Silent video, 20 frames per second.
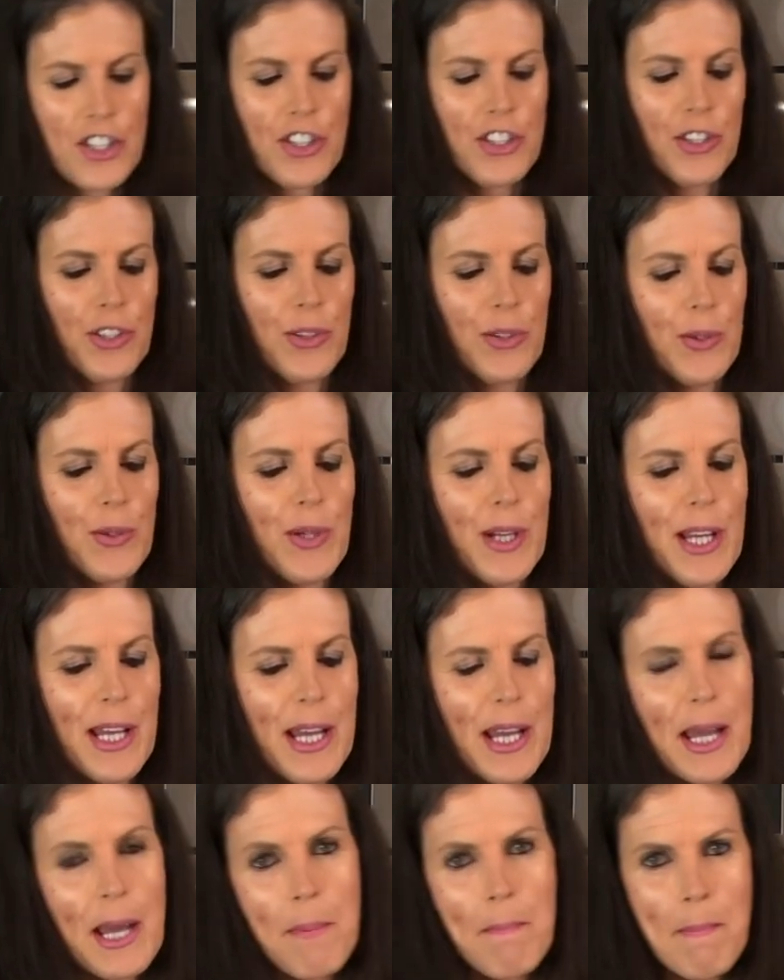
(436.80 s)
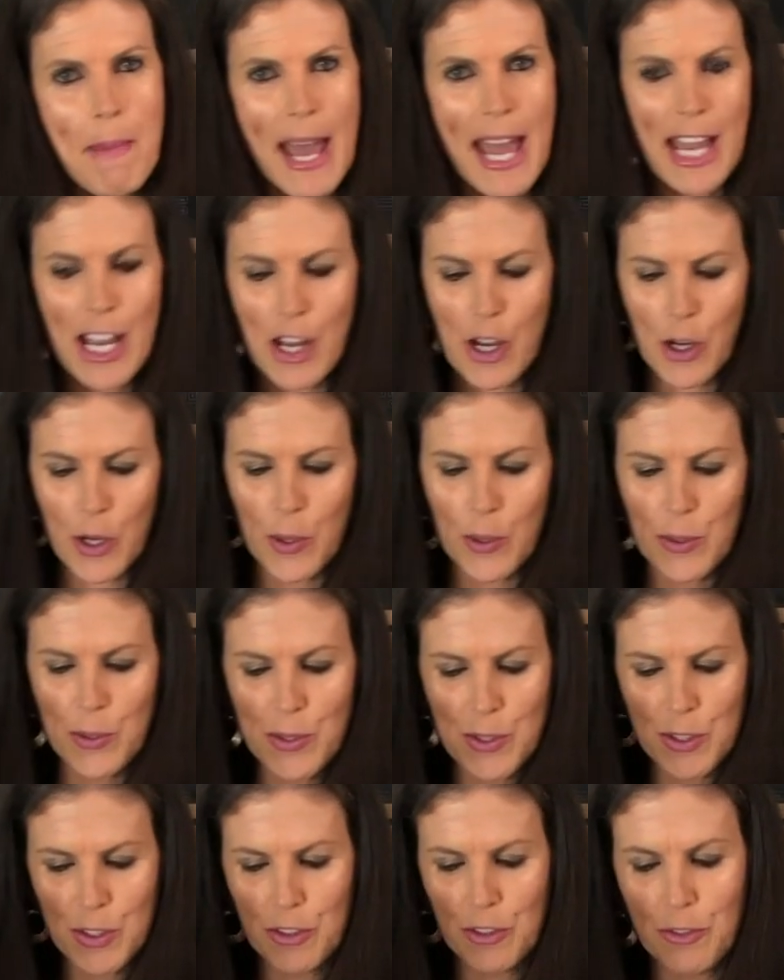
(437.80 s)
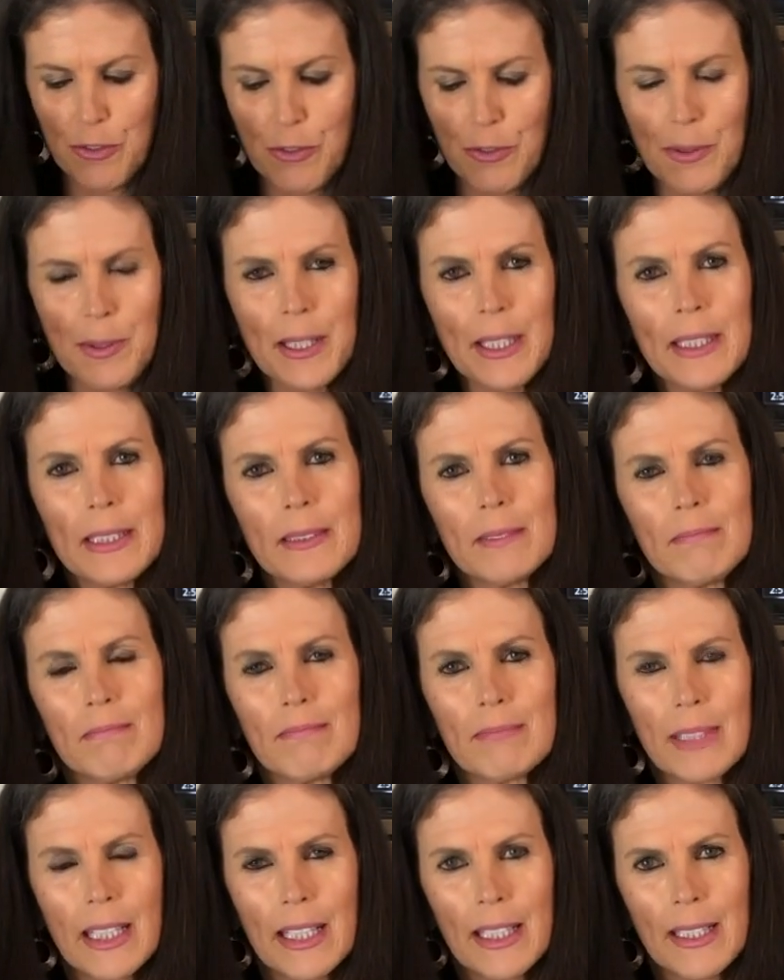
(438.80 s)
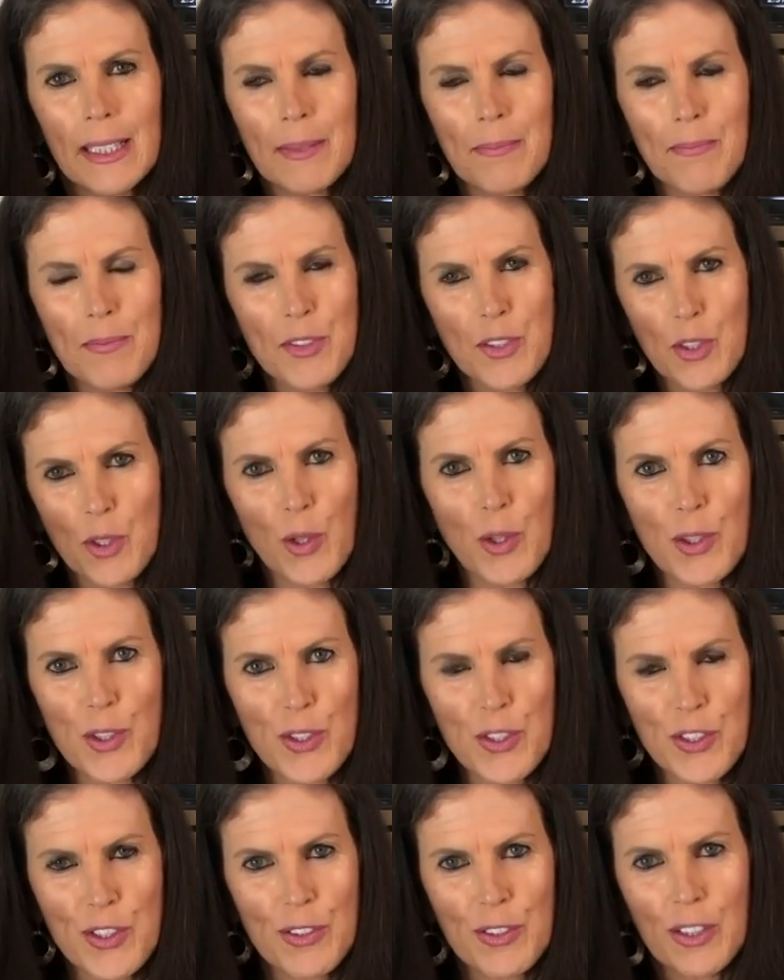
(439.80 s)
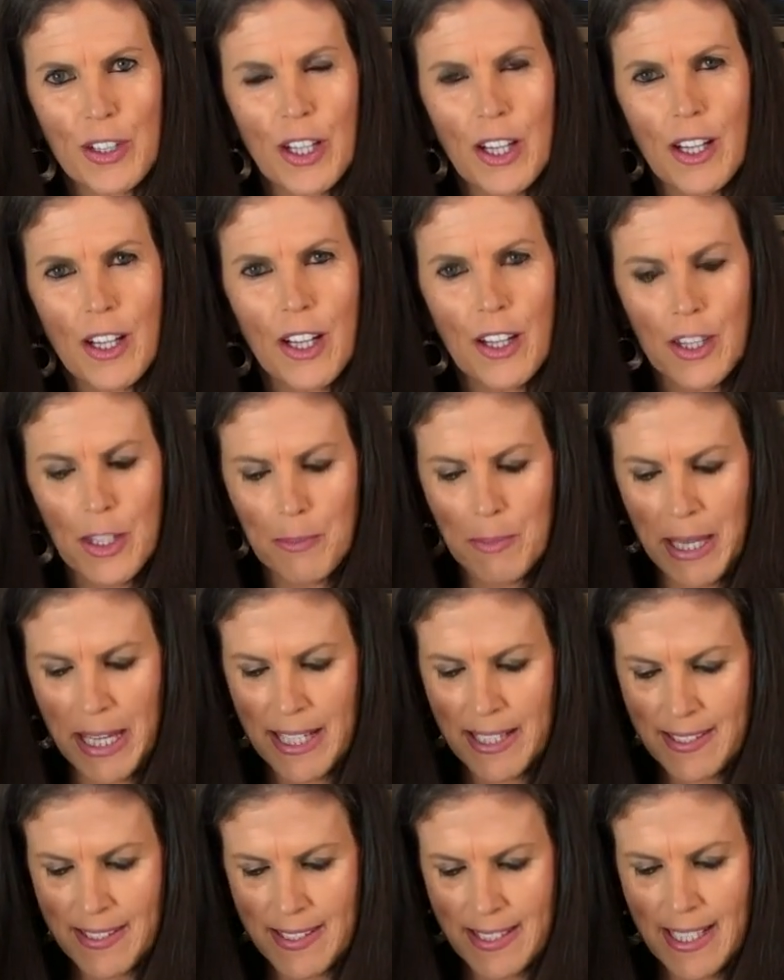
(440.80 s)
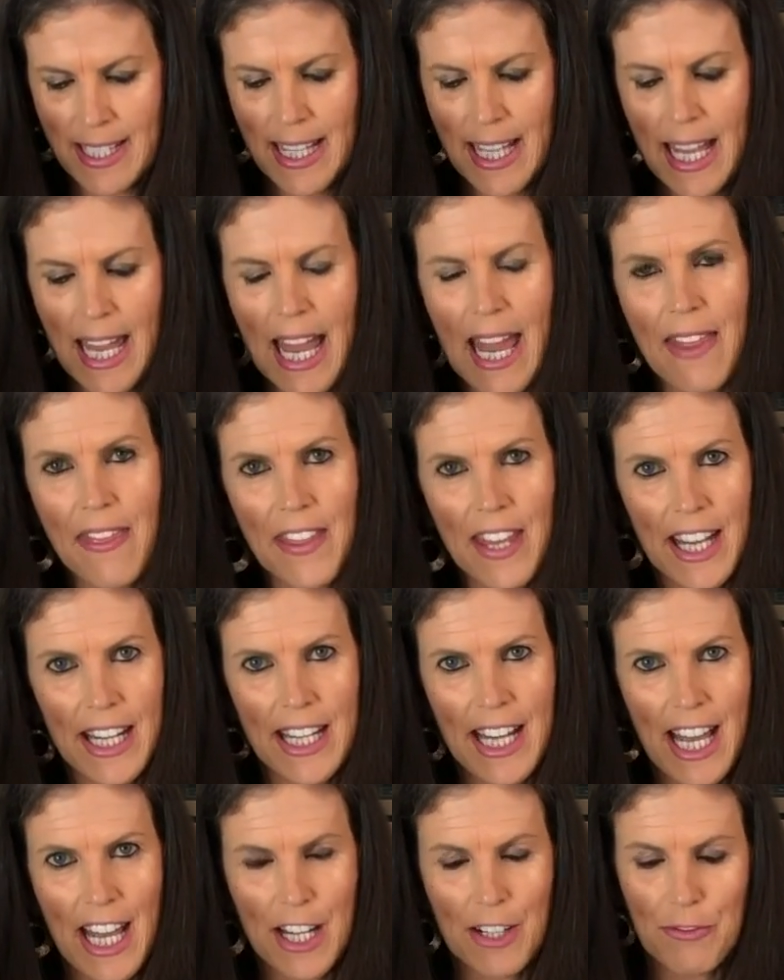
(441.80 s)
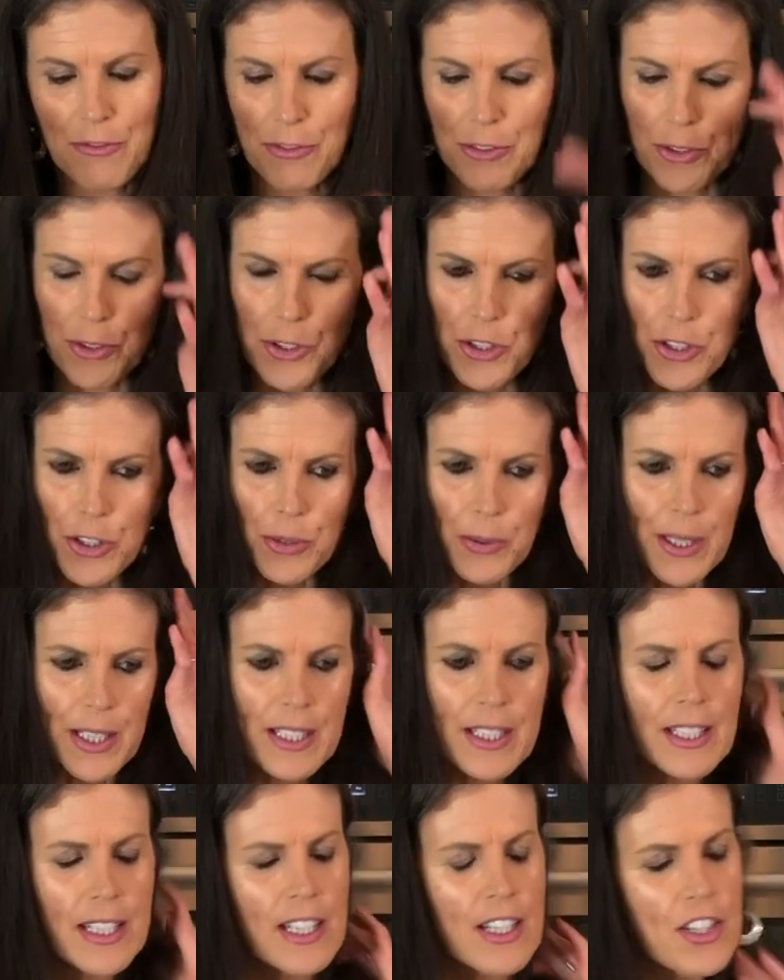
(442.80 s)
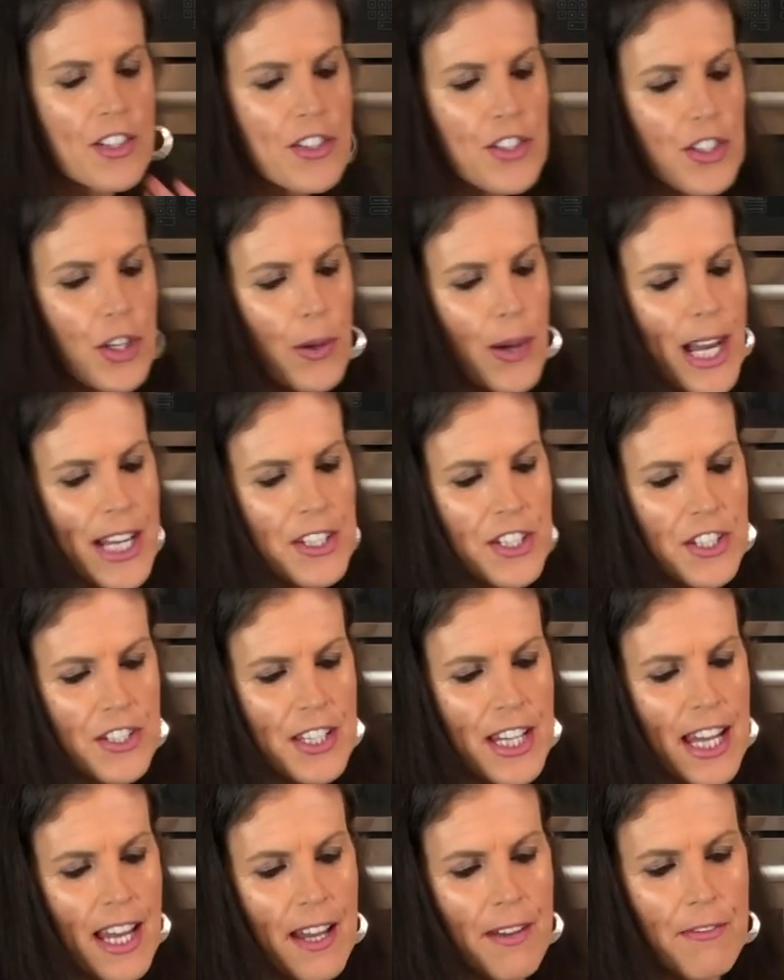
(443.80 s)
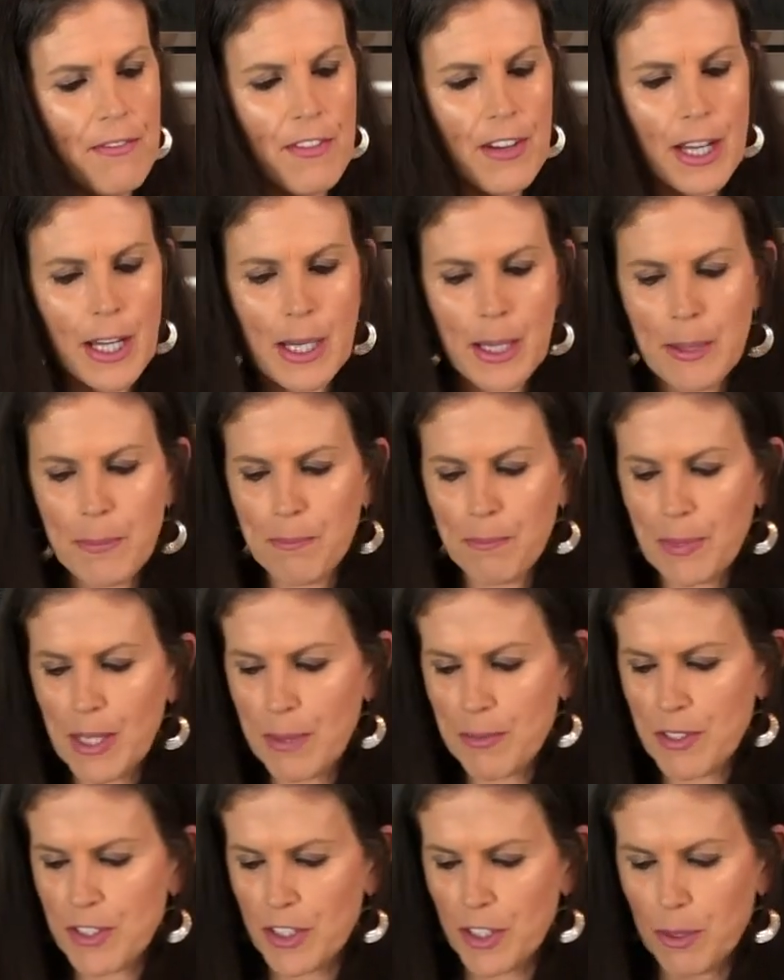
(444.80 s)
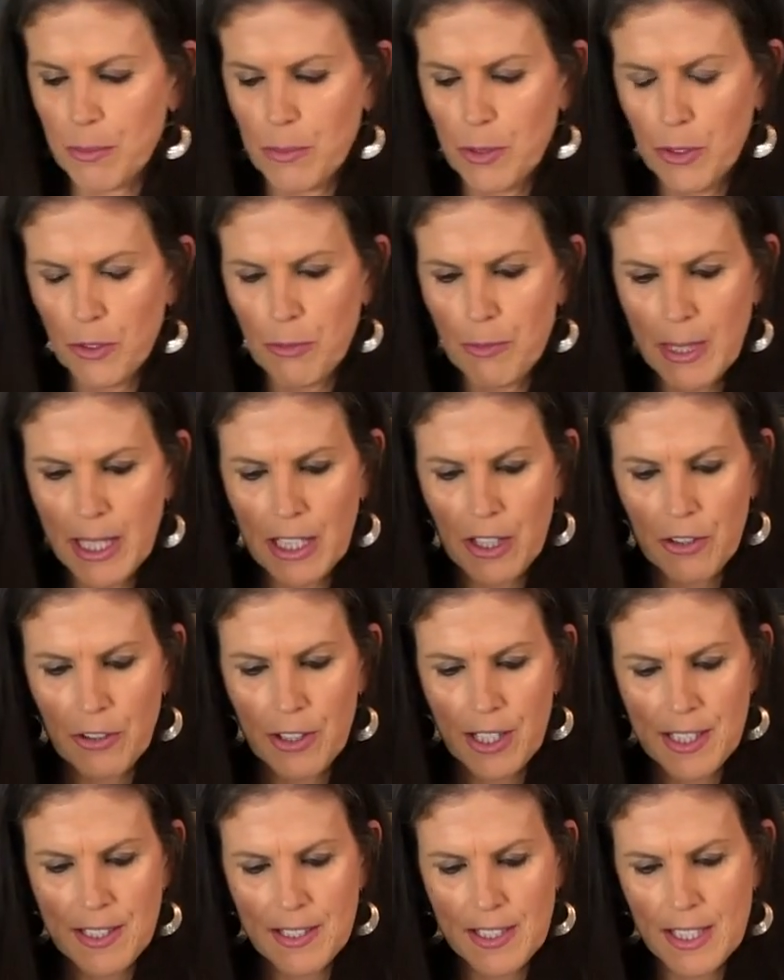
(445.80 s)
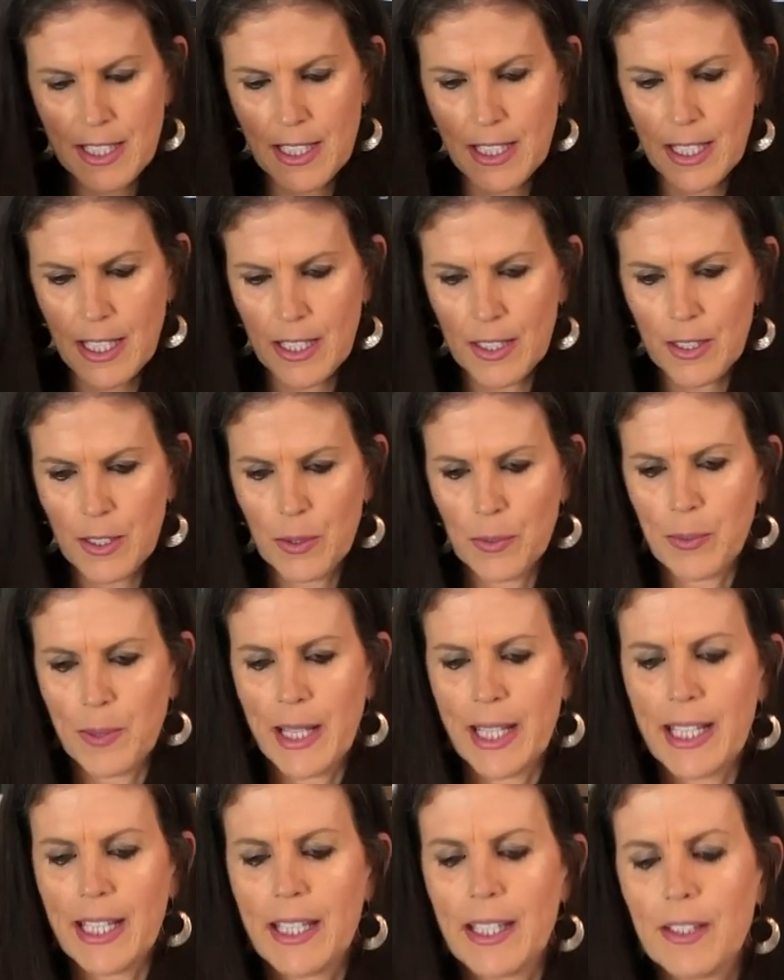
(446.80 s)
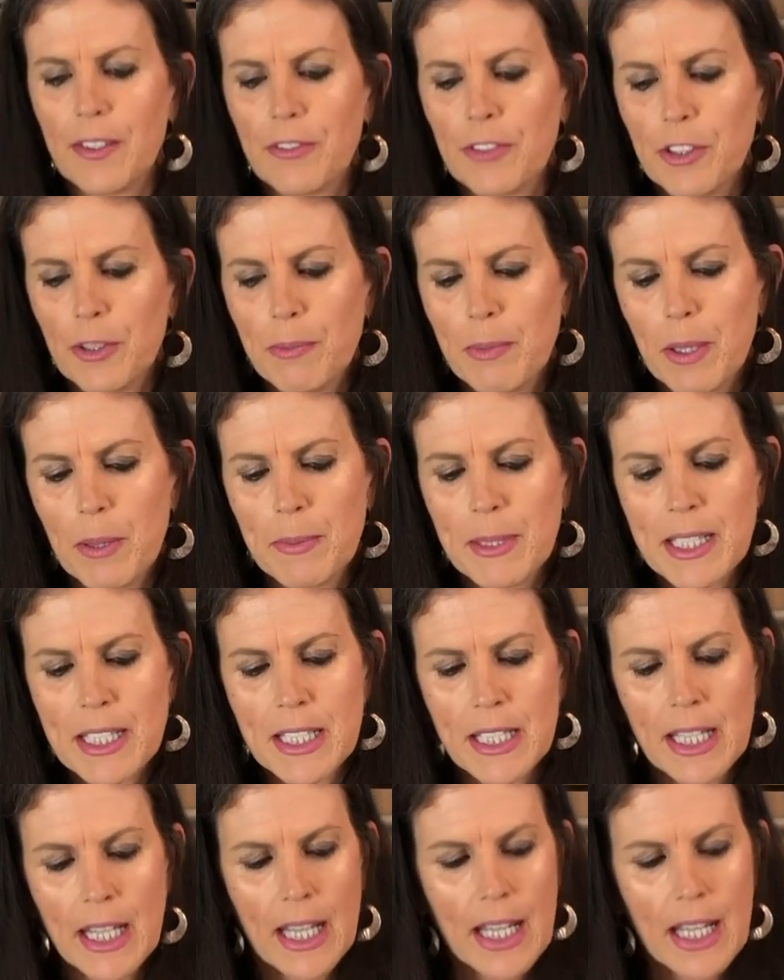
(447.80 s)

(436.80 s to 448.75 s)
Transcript: to do a mango sort of sauce on the base and then add fruit to it. So I just have, I'm just going to move my crust out of the way here for a moment.